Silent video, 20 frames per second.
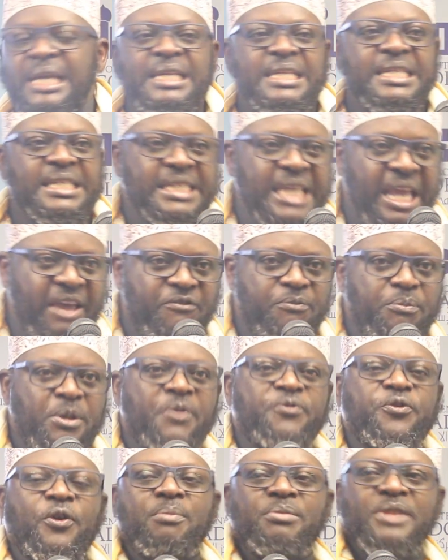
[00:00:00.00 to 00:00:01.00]
Save me
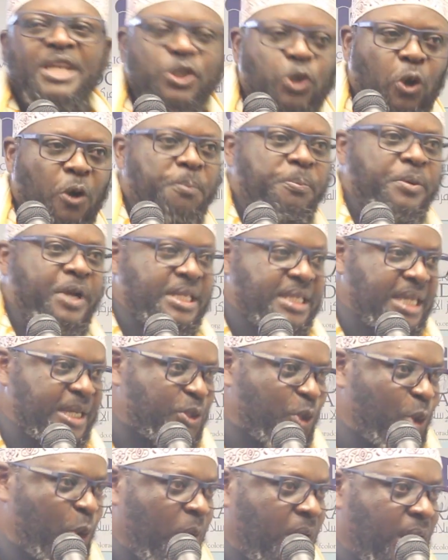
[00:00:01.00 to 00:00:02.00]
from these
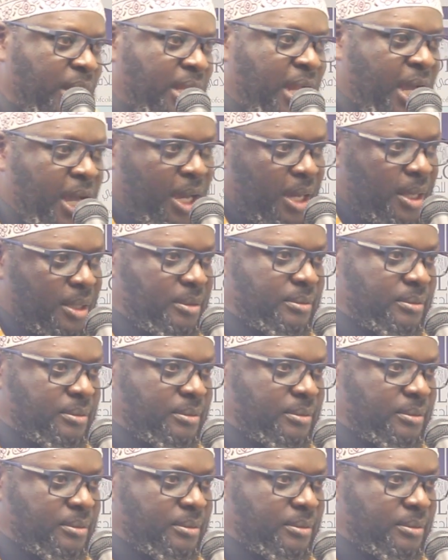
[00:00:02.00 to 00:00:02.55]
oppressors, oh Allah.